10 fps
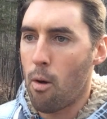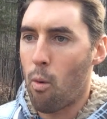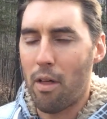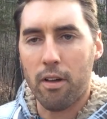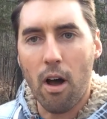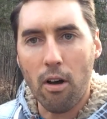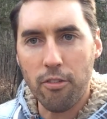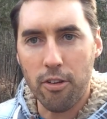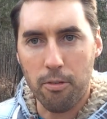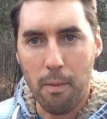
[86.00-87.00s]
While the
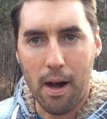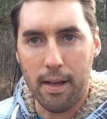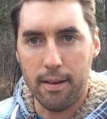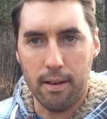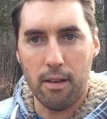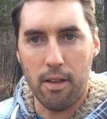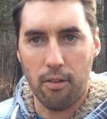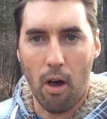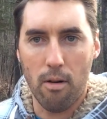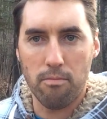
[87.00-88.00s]
conscious mind
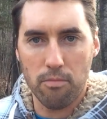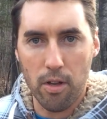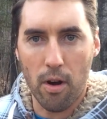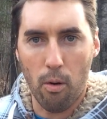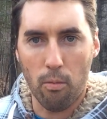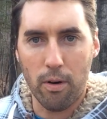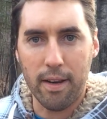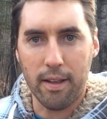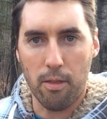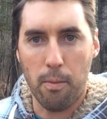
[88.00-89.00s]
is
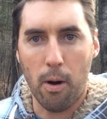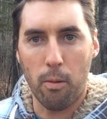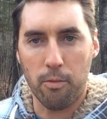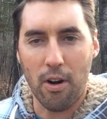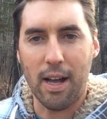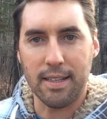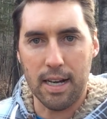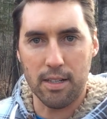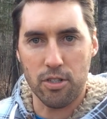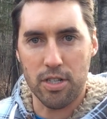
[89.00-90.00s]
reading the poem, trying
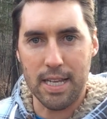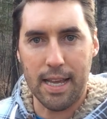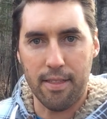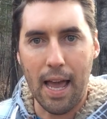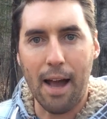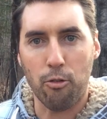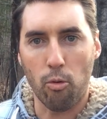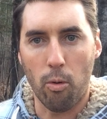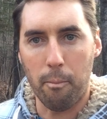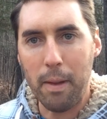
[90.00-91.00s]
to understand the
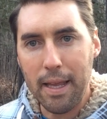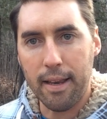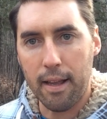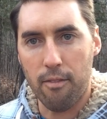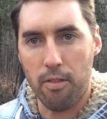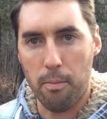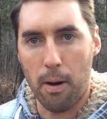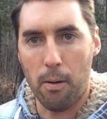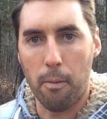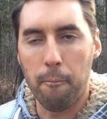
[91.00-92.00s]
actual meaning of the
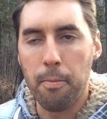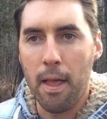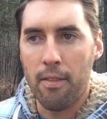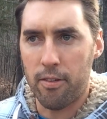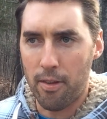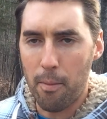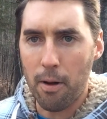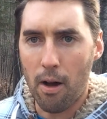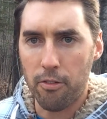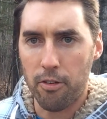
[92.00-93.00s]
poem, the
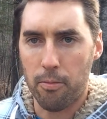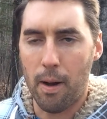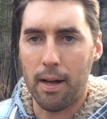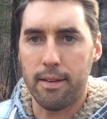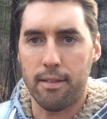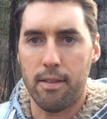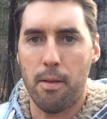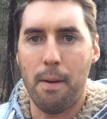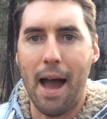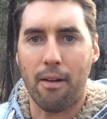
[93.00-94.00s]
subconscious mind is in
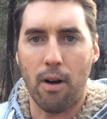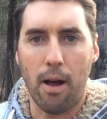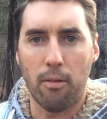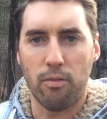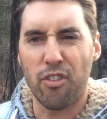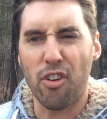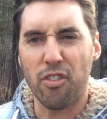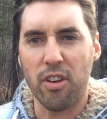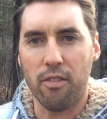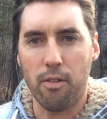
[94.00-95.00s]
the background
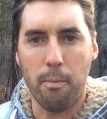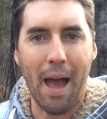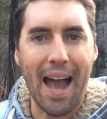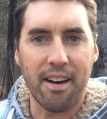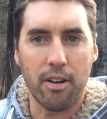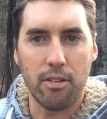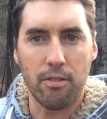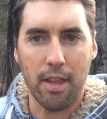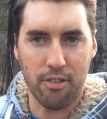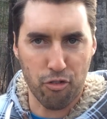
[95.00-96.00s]
searching for
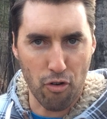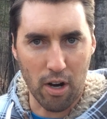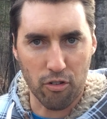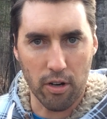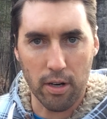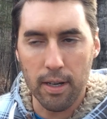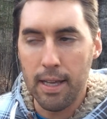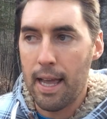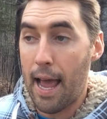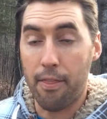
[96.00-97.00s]
patterns and structure.
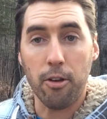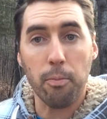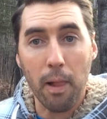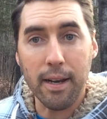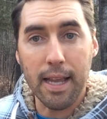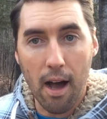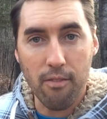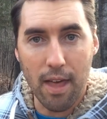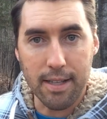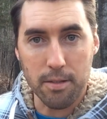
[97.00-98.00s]
And there's plenty
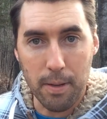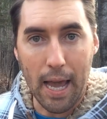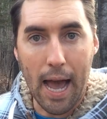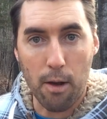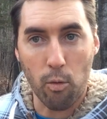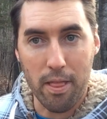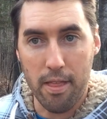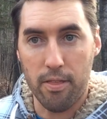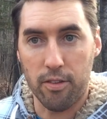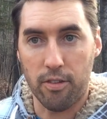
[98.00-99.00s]
of that to be had
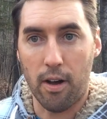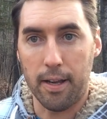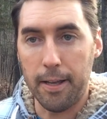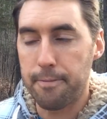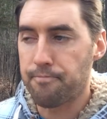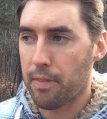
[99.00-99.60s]
within the sonnet.